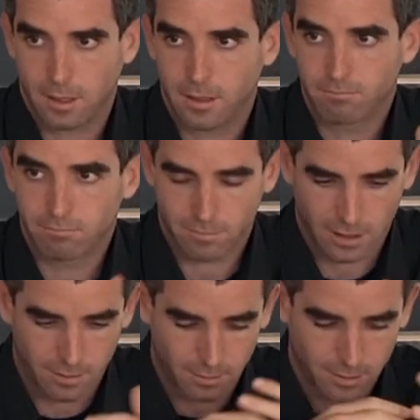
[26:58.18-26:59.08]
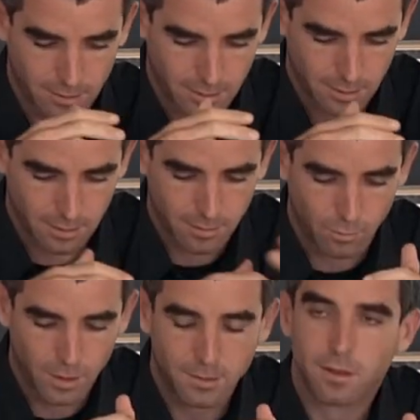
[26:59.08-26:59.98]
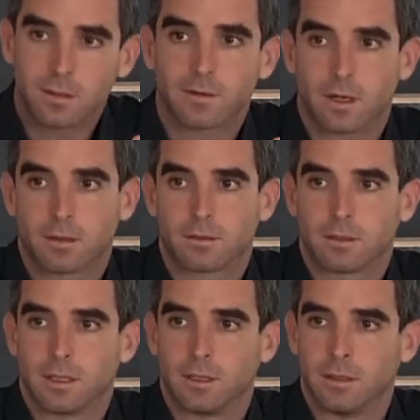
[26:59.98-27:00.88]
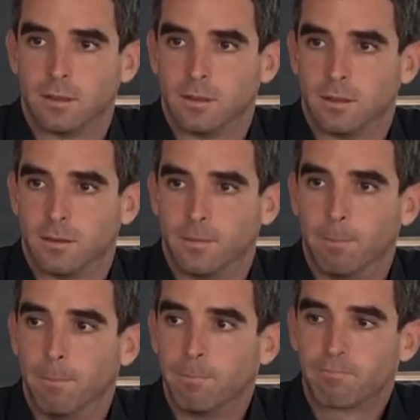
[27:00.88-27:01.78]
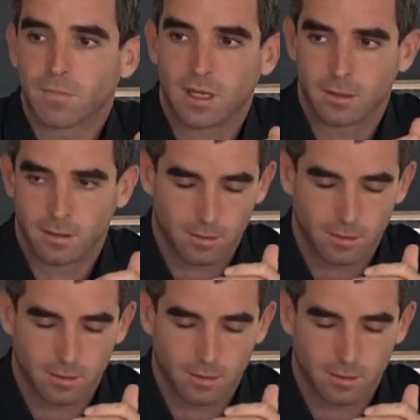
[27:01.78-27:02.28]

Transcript: I I went over other um,